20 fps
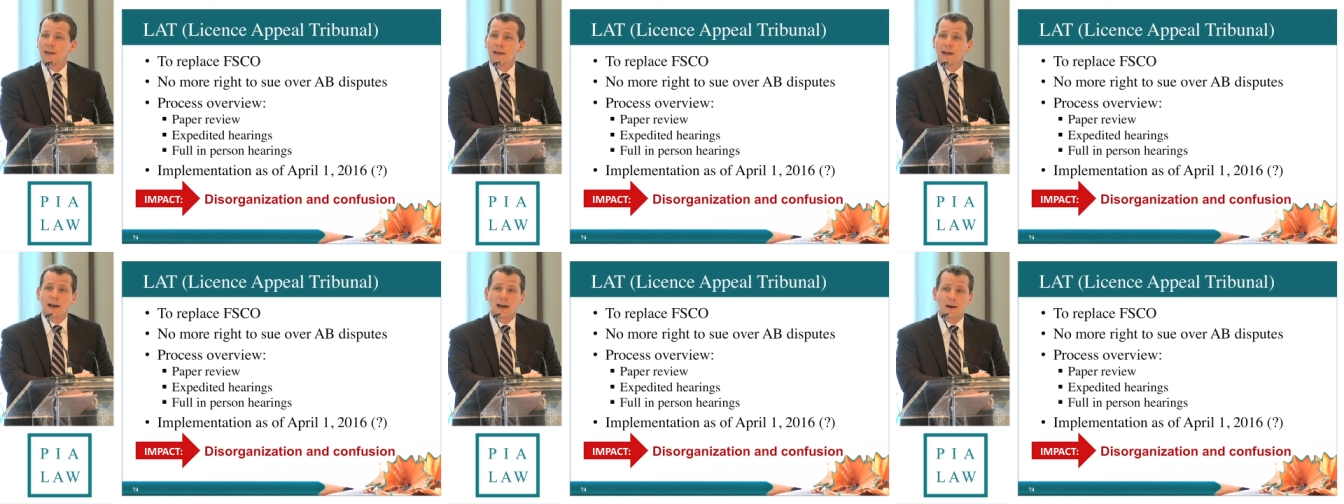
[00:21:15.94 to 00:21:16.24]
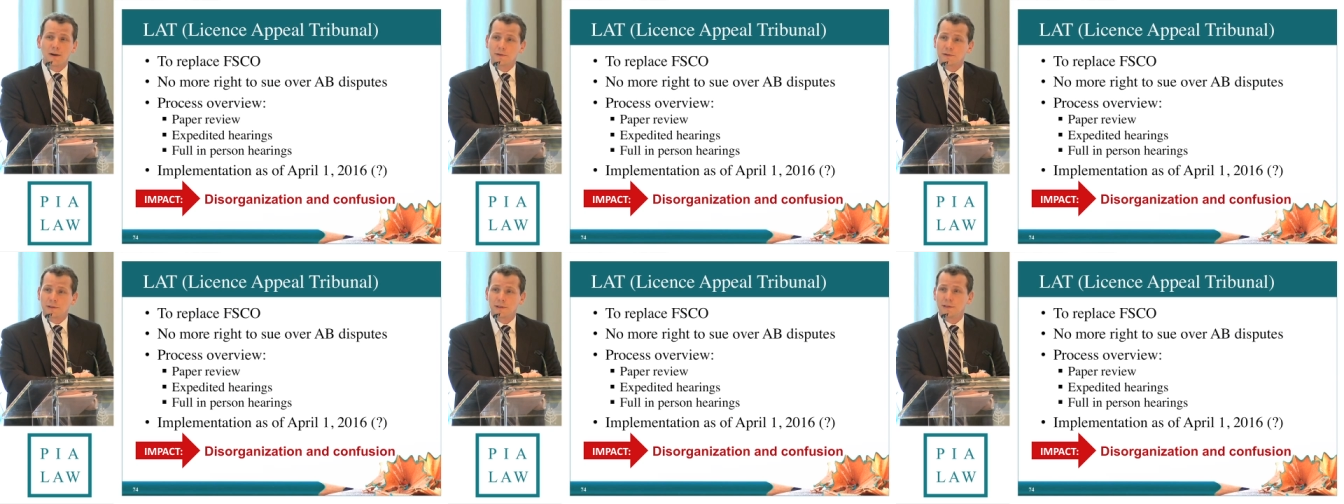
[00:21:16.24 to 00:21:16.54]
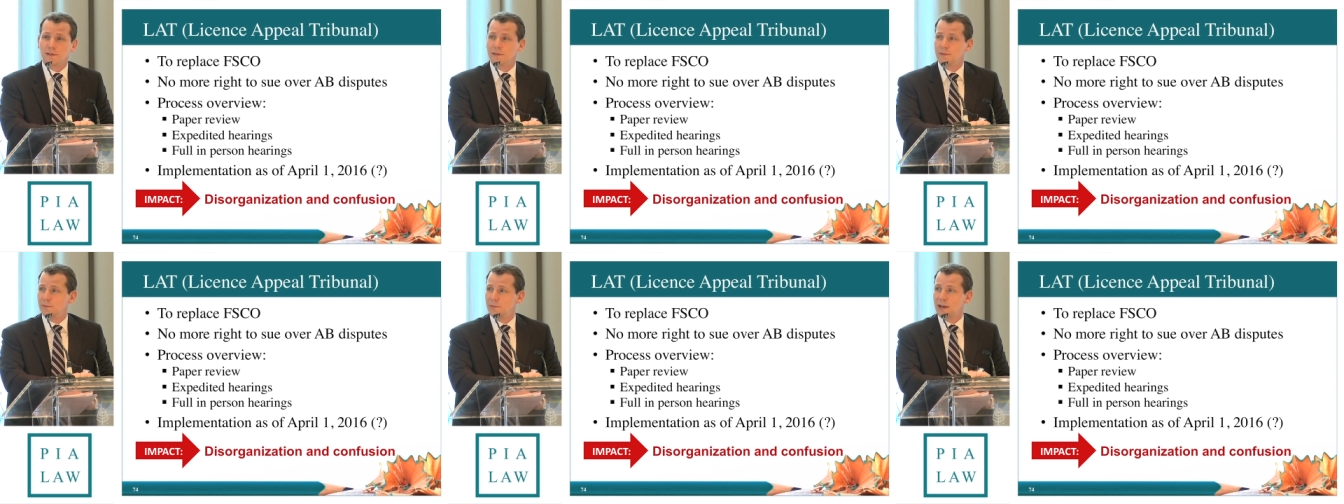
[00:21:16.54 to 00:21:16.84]
how
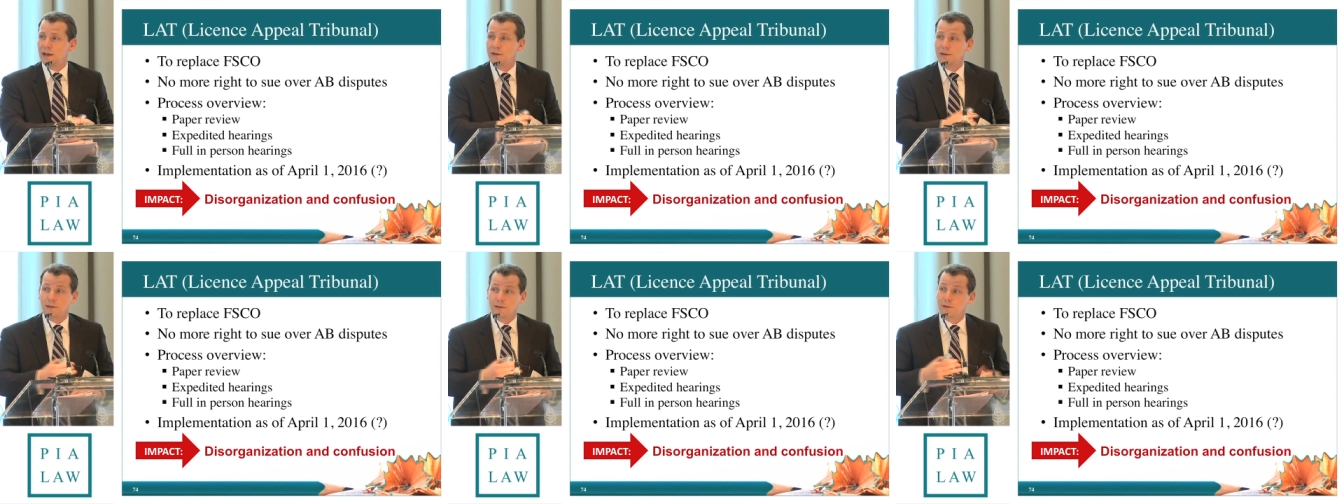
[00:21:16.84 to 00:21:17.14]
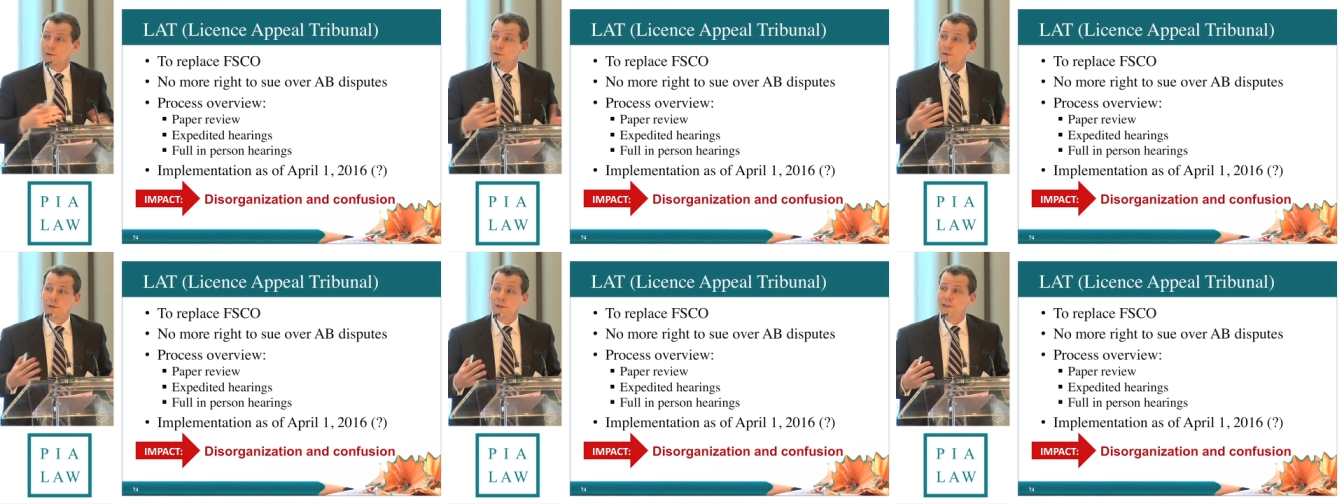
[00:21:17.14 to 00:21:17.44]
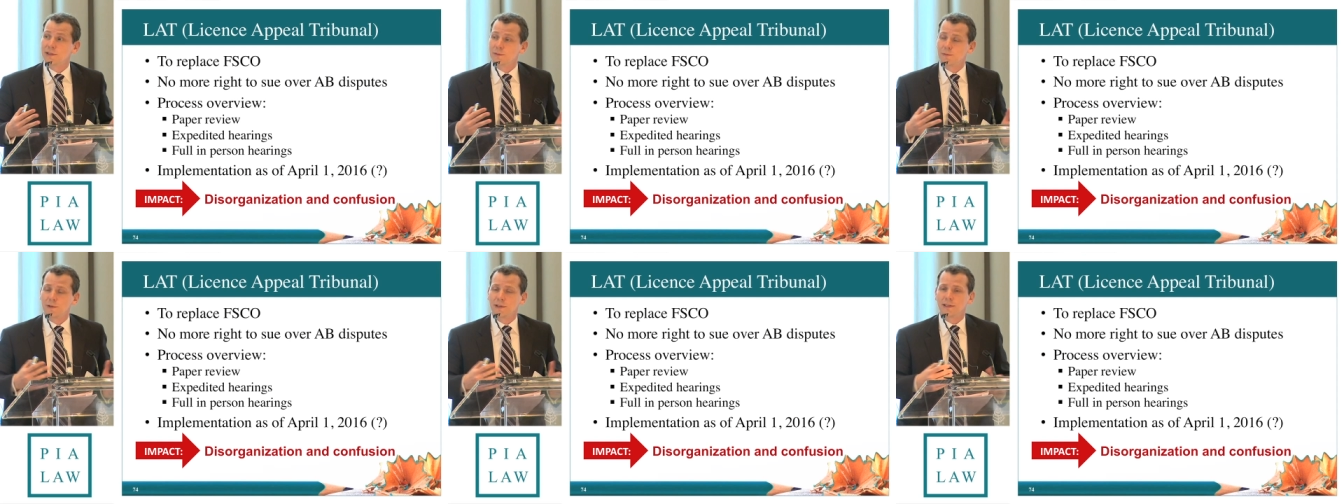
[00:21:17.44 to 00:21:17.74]
to do
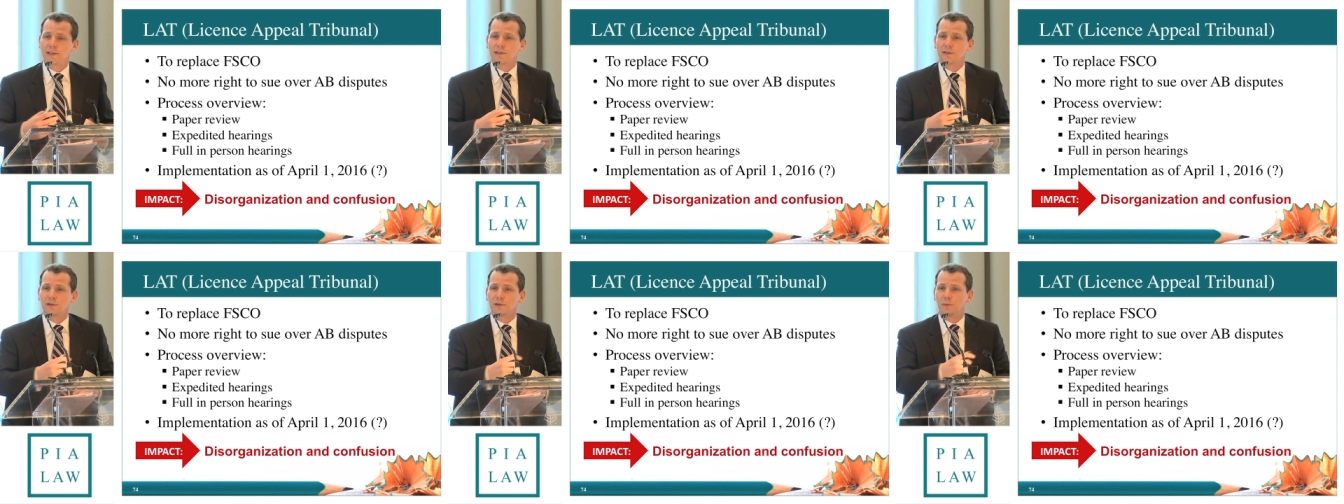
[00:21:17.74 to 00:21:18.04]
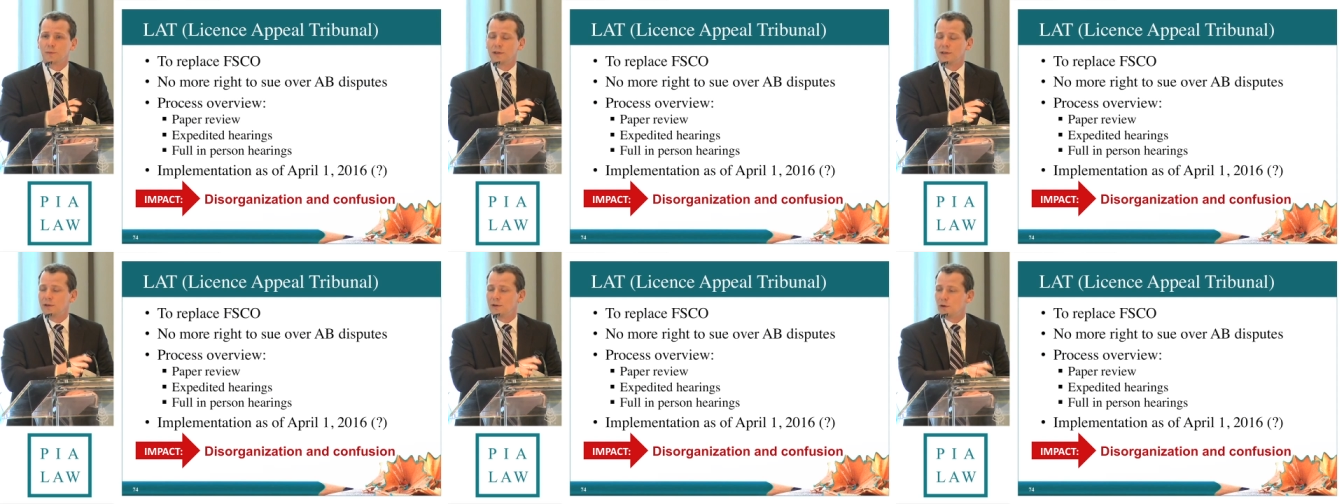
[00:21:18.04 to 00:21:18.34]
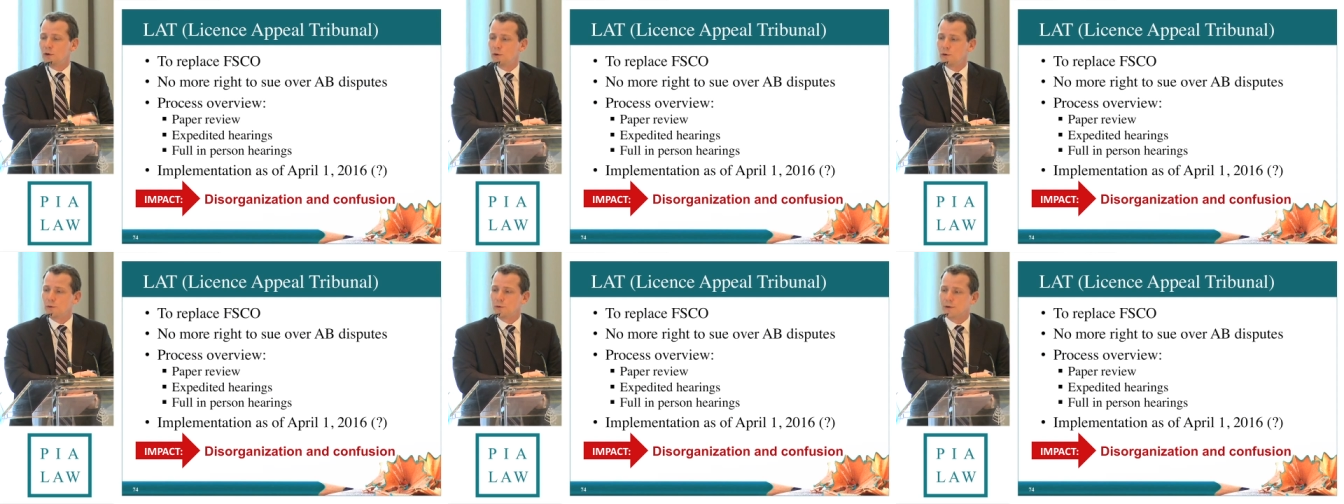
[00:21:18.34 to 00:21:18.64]
this, because there's been
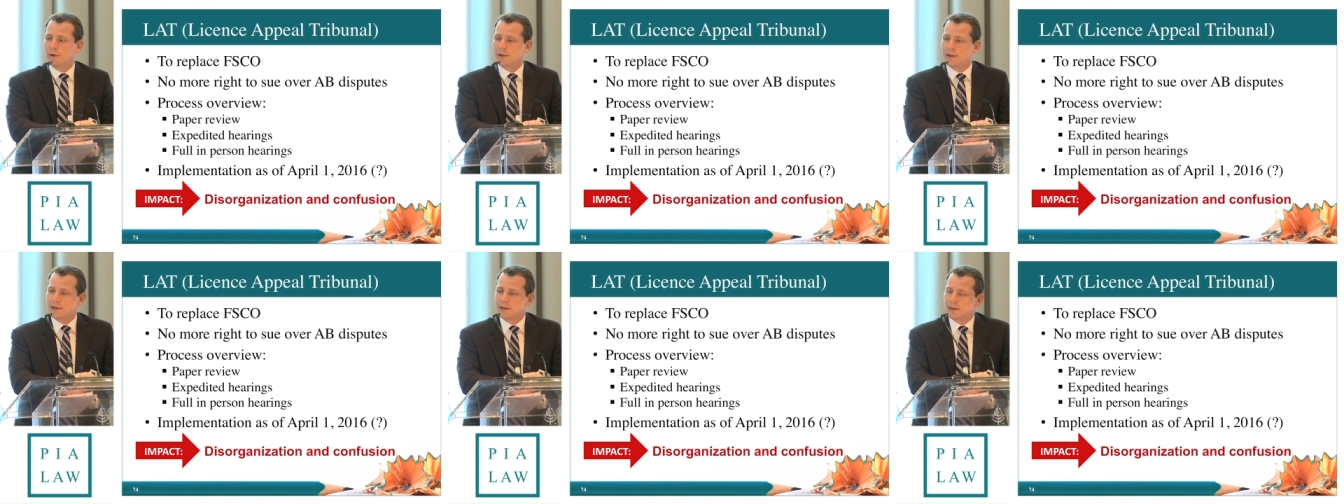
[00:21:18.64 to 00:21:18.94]
no